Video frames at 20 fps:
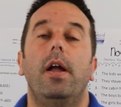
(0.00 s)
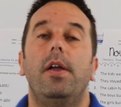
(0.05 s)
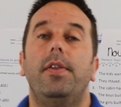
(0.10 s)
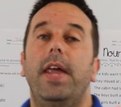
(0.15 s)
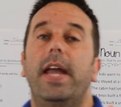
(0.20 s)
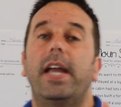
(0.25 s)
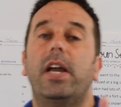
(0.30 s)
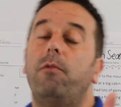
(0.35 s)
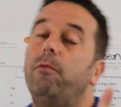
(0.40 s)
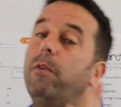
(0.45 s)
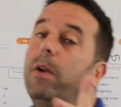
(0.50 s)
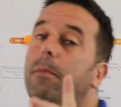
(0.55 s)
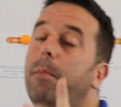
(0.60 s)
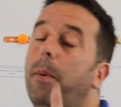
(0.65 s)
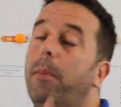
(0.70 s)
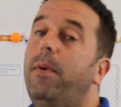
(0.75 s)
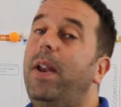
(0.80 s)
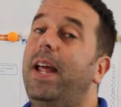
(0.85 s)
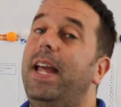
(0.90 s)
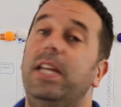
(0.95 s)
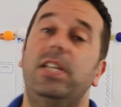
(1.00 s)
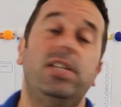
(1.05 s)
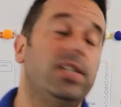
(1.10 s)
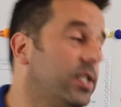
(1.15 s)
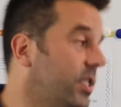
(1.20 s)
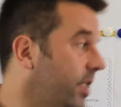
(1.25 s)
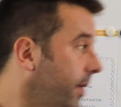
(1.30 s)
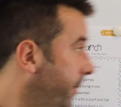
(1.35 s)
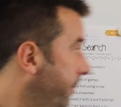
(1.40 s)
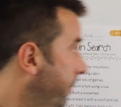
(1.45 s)
They can be
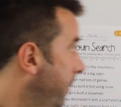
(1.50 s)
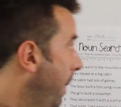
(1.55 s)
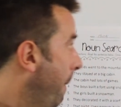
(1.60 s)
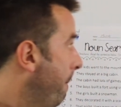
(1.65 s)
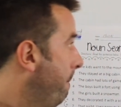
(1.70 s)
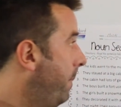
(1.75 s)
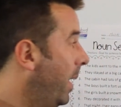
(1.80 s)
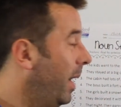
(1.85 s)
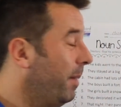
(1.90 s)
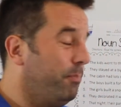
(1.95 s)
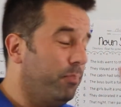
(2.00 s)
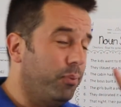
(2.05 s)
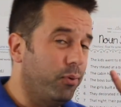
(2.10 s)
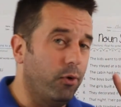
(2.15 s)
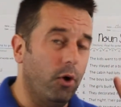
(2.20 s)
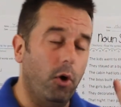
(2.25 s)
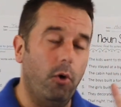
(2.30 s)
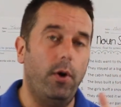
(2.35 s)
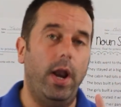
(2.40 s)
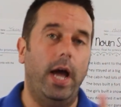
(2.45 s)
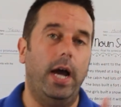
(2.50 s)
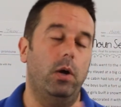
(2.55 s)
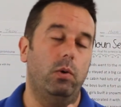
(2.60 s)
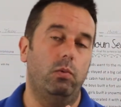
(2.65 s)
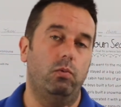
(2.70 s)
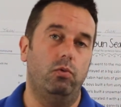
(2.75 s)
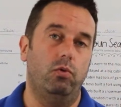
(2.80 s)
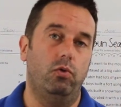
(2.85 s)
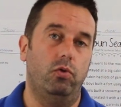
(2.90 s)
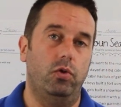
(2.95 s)
replaced by
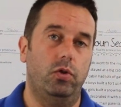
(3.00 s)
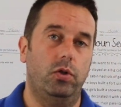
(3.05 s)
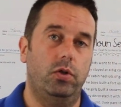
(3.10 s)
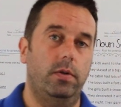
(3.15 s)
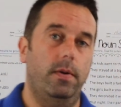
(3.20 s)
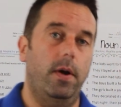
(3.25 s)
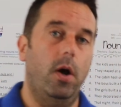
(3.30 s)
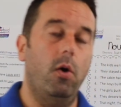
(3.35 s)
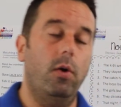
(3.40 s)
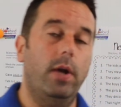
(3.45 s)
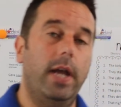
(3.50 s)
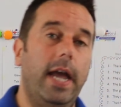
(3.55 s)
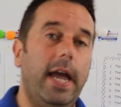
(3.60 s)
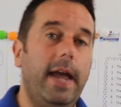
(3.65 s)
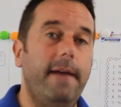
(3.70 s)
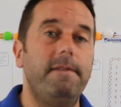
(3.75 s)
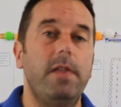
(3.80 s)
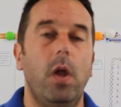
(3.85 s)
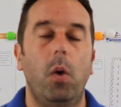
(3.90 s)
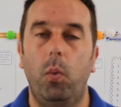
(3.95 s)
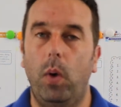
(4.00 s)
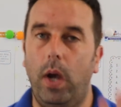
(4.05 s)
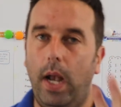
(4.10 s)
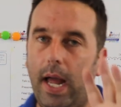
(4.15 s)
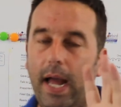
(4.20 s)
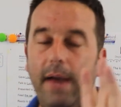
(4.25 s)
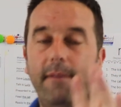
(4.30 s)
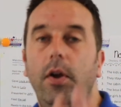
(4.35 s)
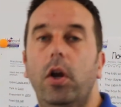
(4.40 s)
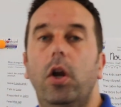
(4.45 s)
pronouns, okay? We'll
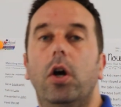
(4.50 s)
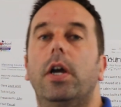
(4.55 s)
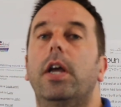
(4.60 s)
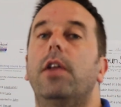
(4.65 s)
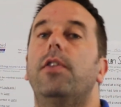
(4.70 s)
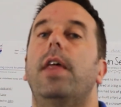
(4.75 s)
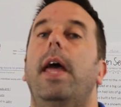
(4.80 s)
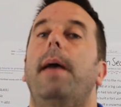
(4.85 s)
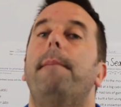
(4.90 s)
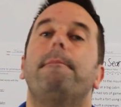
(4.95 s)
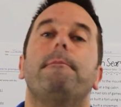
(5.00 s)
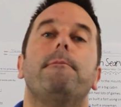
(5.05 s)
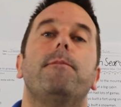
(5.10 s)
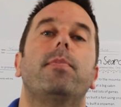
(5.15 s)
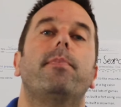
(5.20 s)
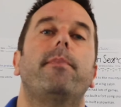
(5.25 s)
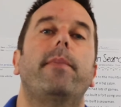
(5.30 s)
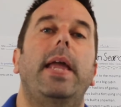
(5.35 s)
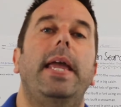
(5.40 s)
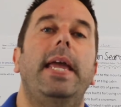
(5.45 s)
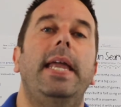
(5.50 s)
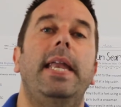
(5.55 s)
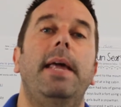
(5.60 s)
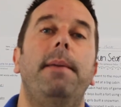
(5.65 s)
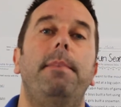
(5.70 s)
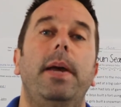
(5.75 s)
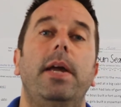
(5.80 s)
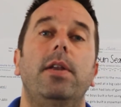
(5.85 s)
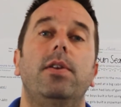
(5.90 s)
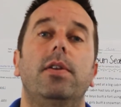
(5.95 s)
have a look at them in a
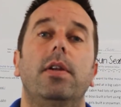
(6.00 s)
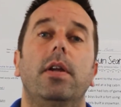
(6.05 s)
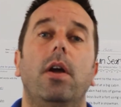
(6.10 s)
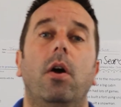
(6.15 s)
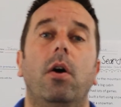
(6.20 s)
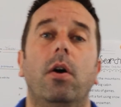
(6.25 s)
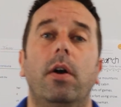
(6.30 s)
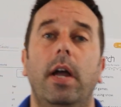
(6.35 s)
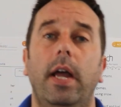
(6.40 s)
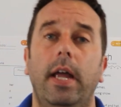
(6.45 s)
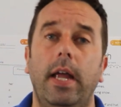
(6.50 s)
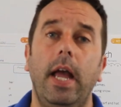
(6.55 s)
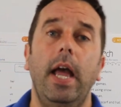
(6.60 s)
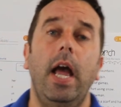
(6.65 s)
bit, okay?